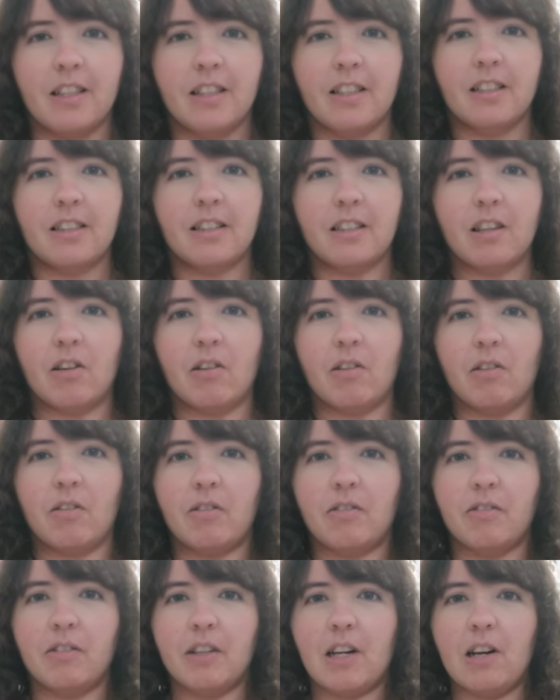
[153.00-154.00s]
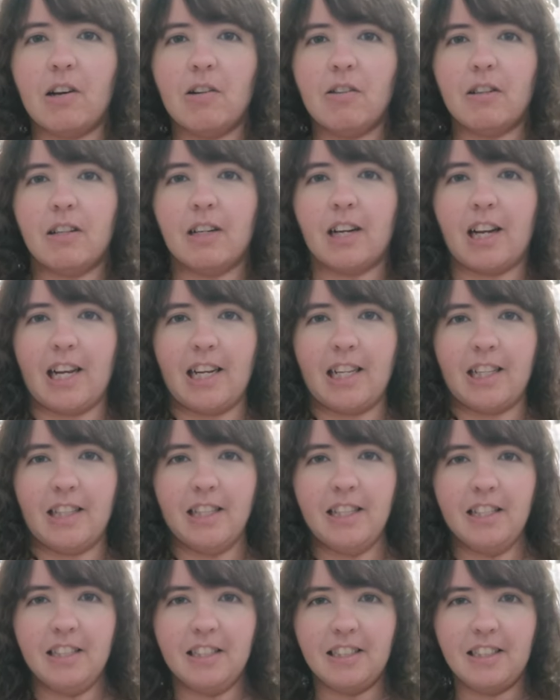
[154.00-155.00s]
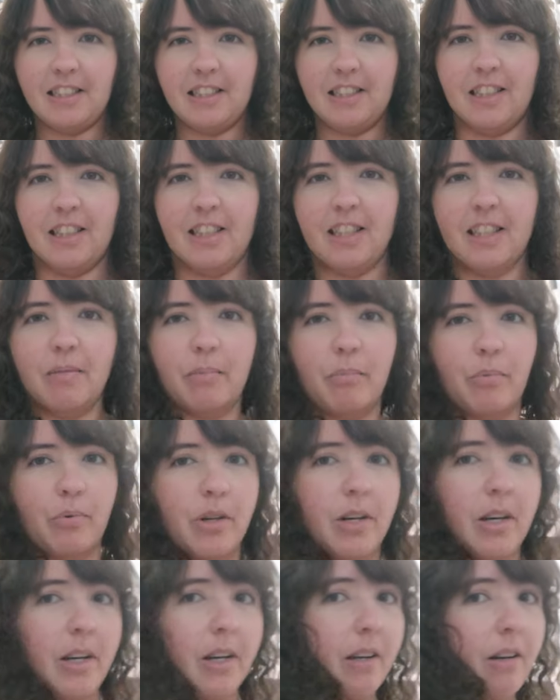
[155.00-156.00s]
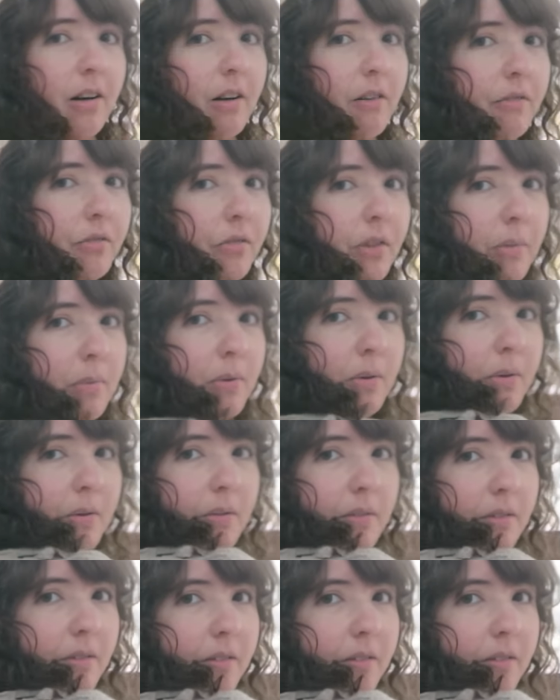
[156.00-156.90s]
so it looks like this, pretty comfortable.